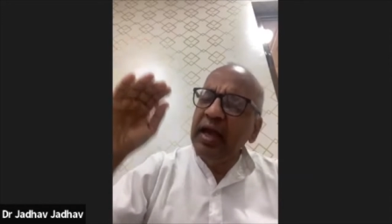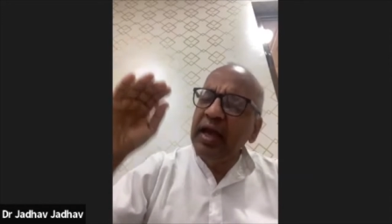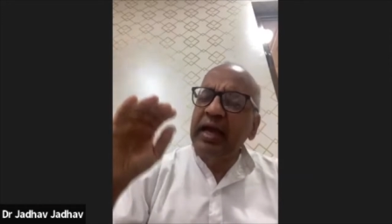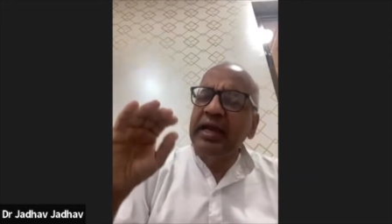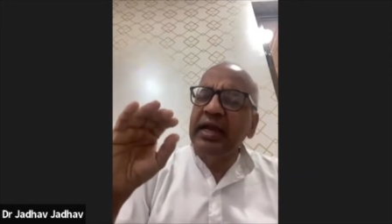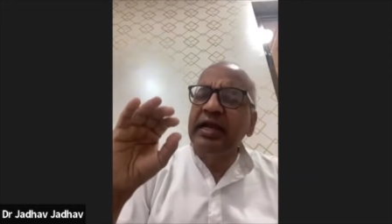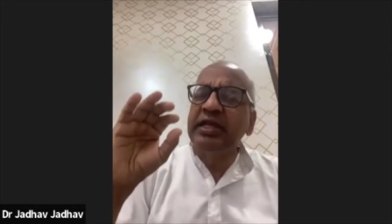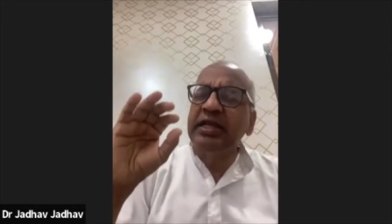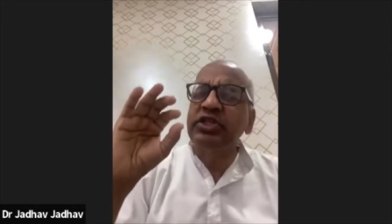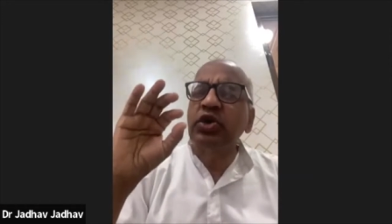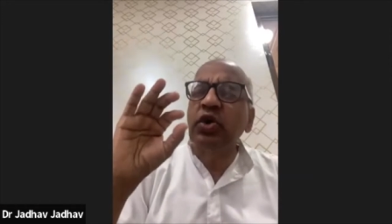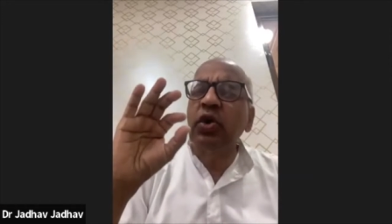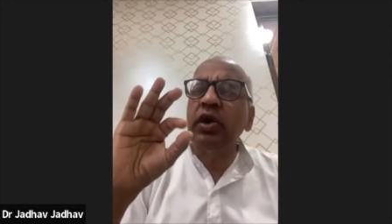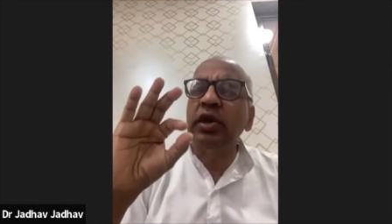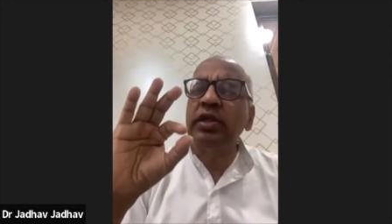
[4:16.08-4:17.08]
and it is
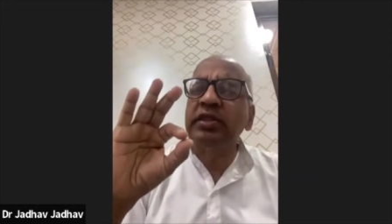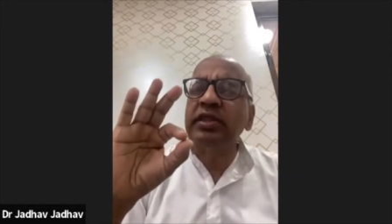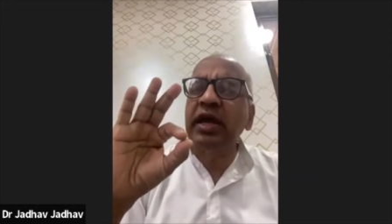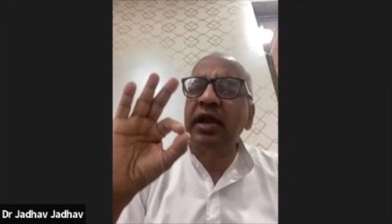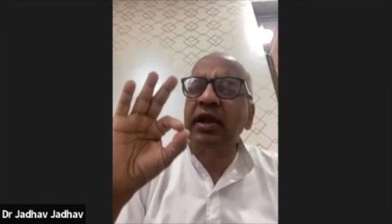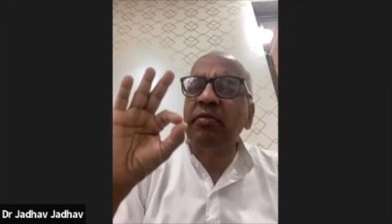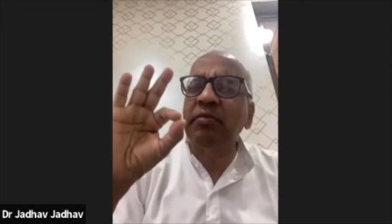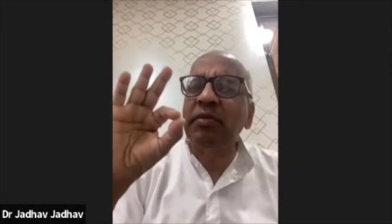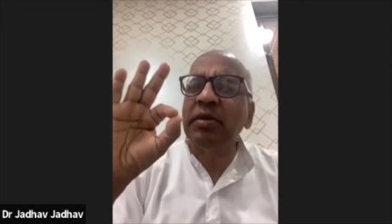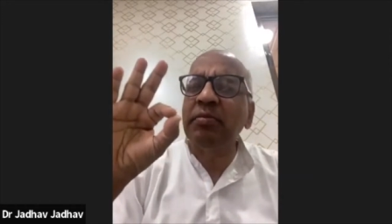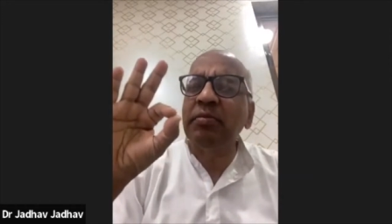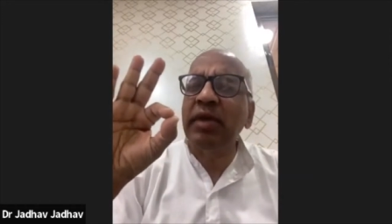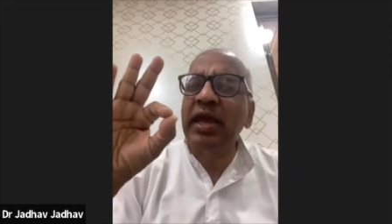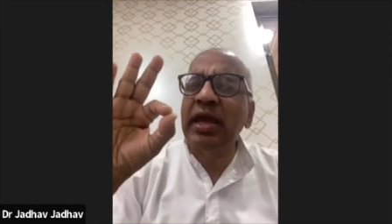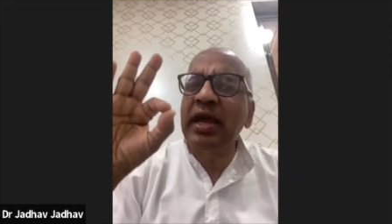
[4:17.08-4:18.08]
called Dharma
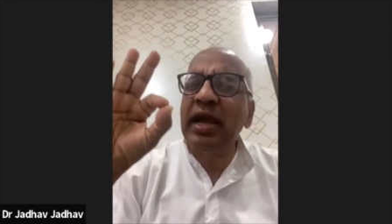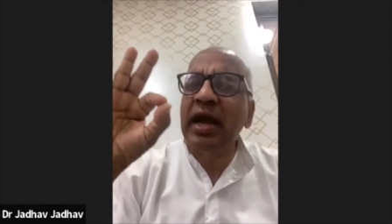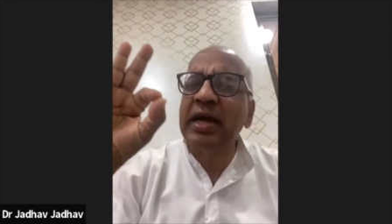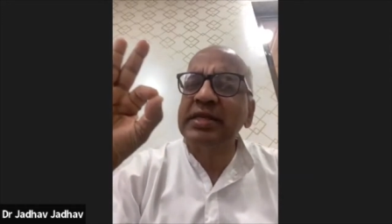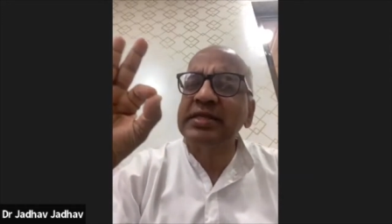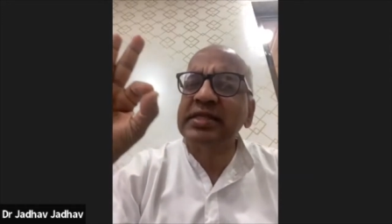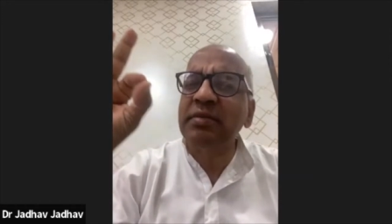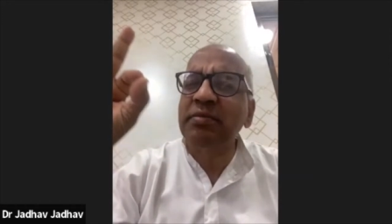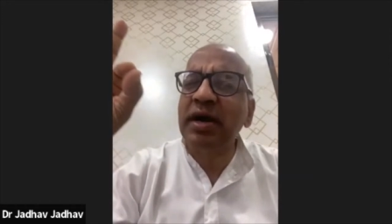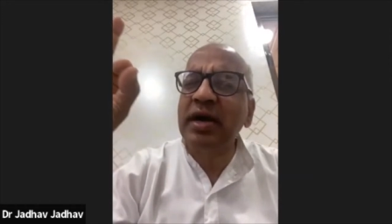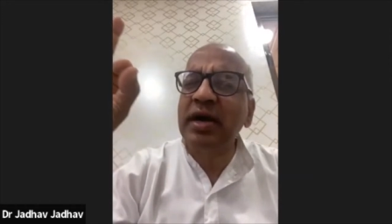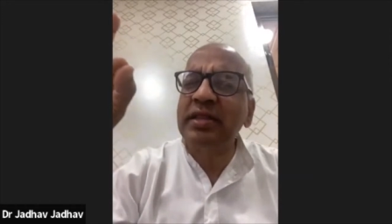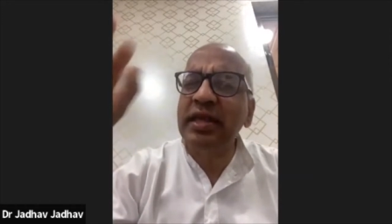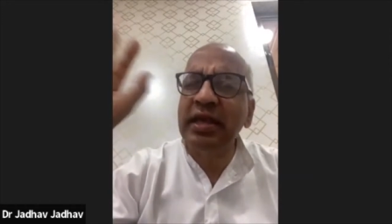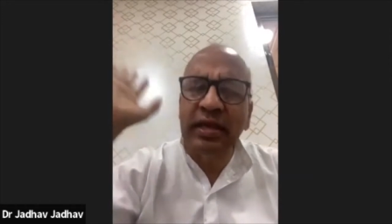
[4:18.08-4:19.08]
Megha
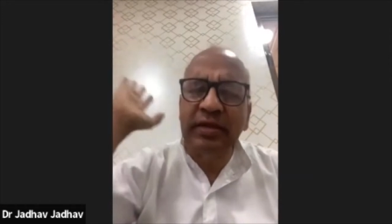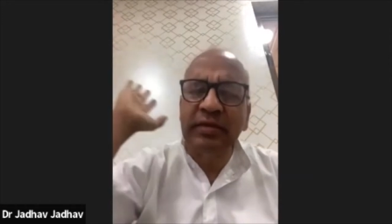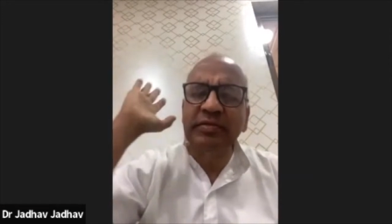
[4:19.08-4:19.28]
Samadhi.